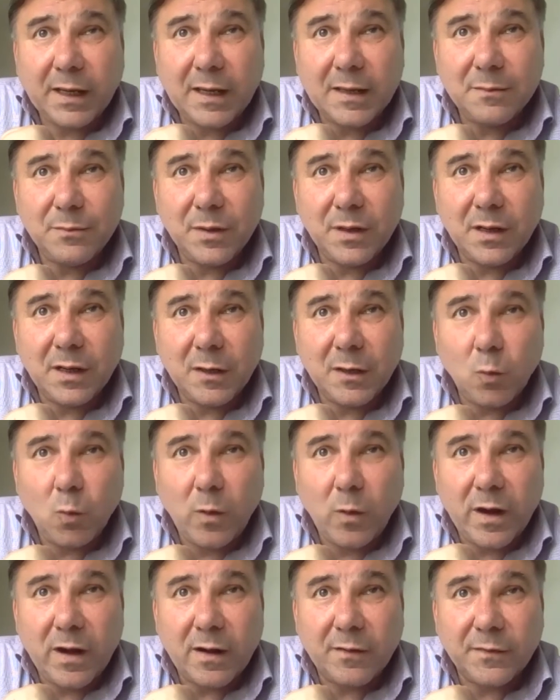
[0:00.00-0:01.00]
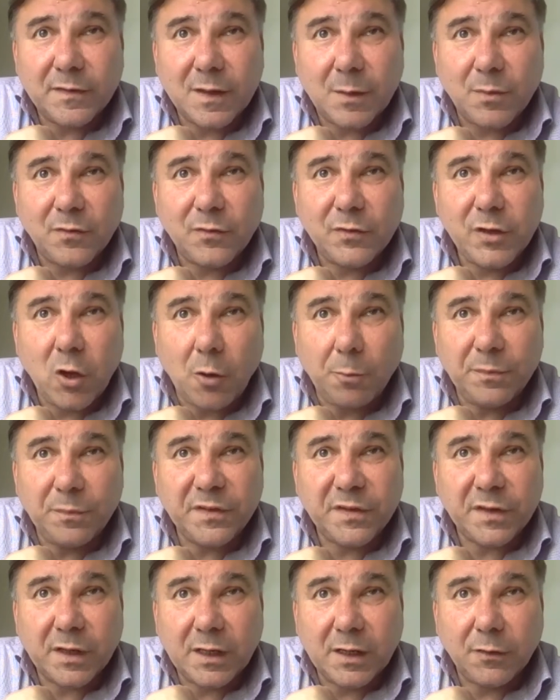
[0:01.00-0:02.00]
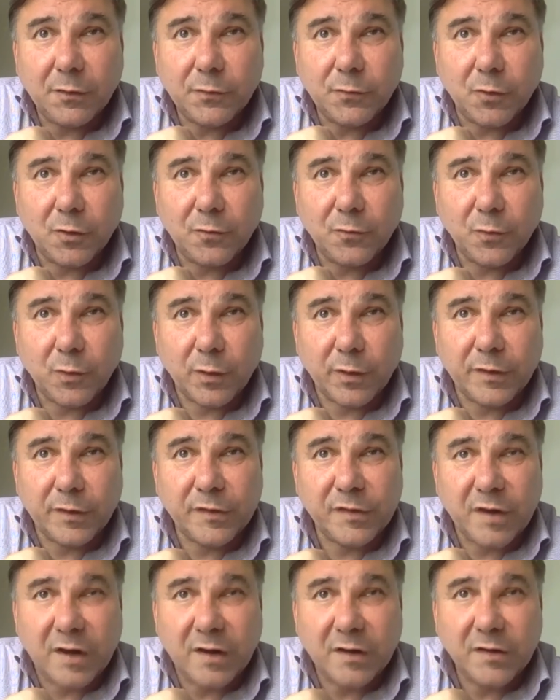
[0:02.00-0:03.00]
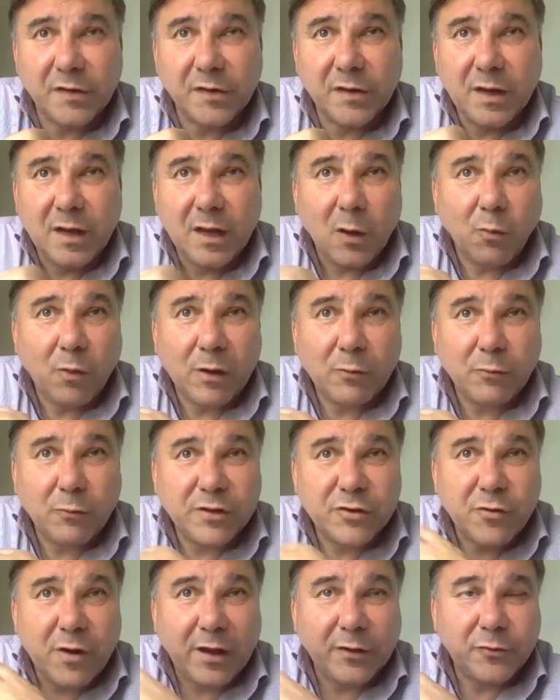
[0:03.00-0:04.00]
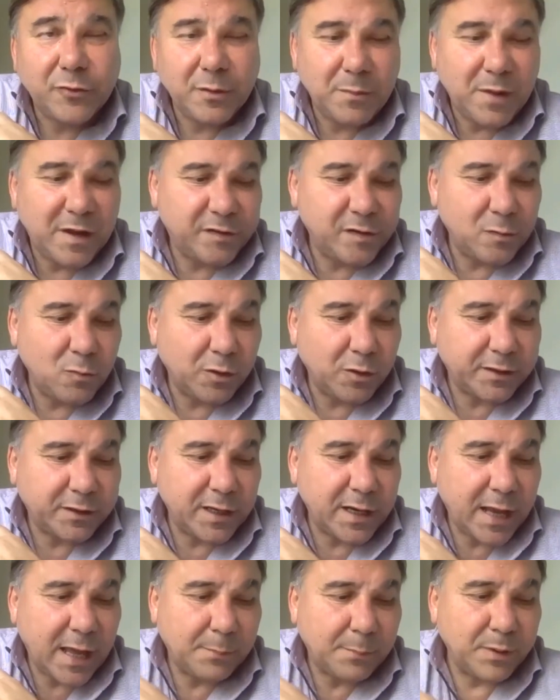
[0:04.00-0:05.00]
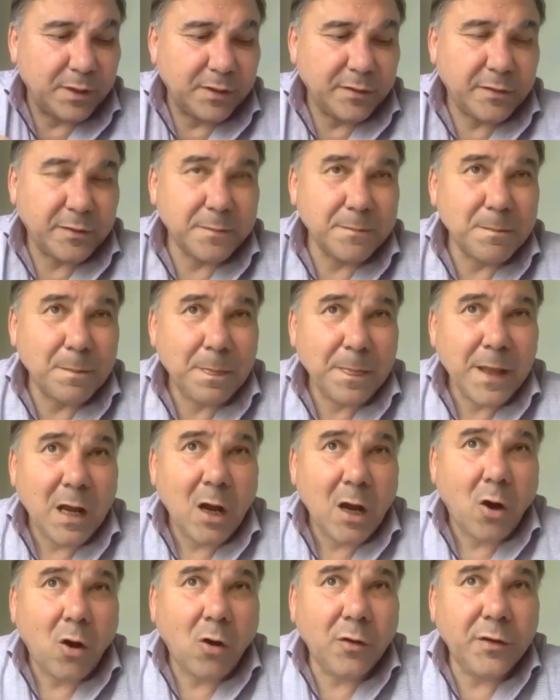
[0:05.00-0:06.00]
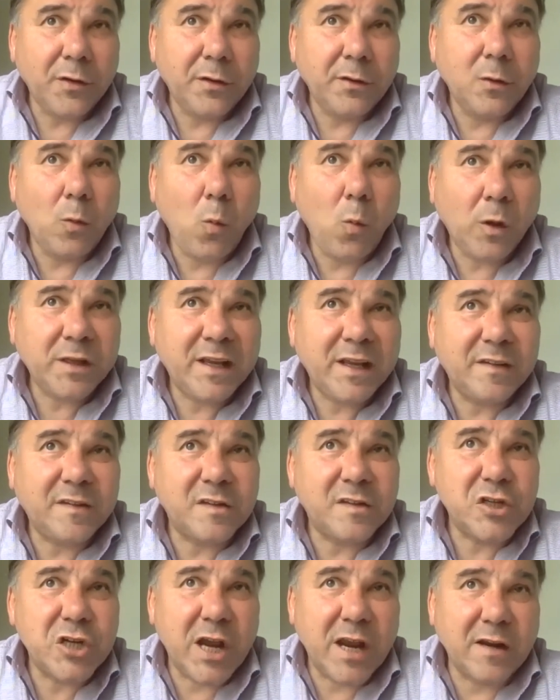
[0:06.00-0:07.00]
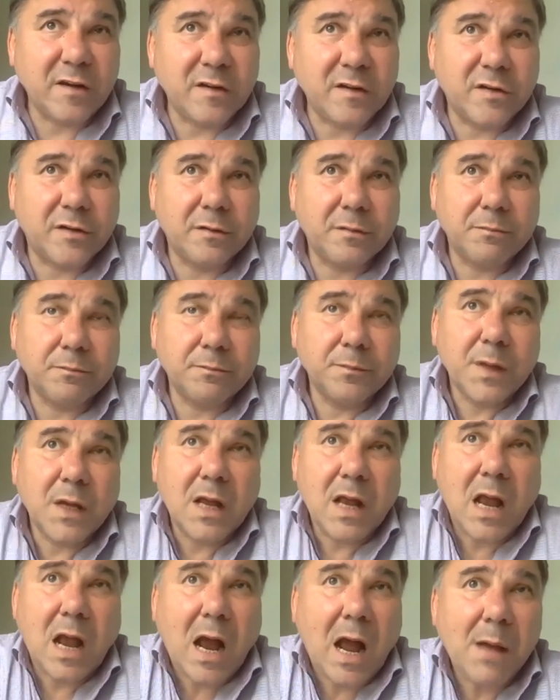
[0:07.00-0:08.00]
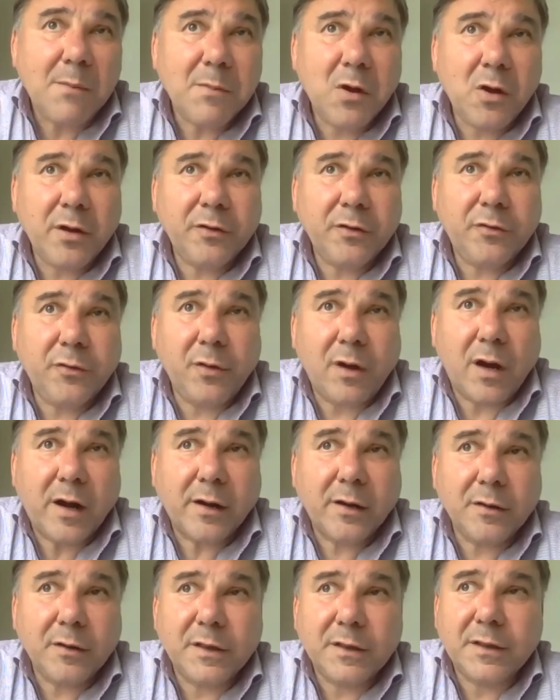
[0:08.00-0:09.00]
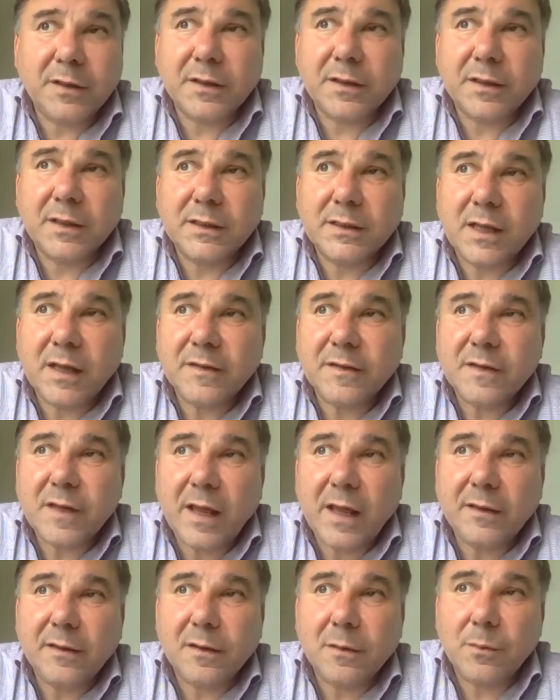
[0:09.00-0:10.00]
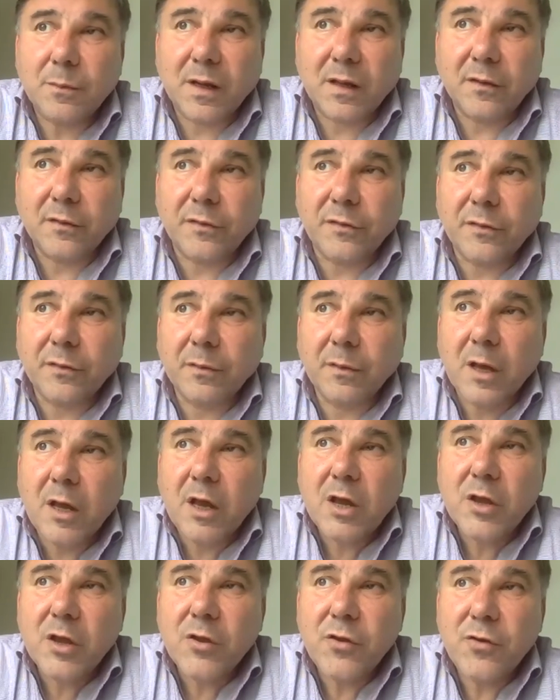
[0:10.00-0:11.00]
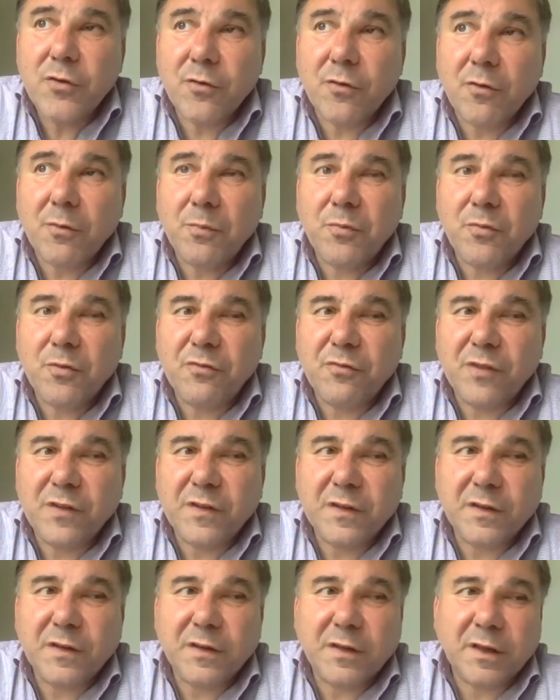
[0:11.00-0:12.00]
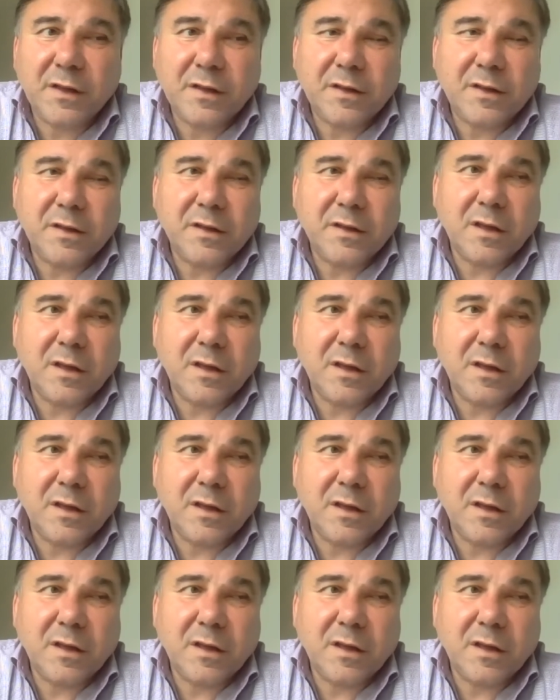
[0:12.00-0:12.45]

can be unaware of some of the obstacles for the further change when we try to imagine what can happen. On what has changed, I'm going to argue that in the last 18 months, Europe revisited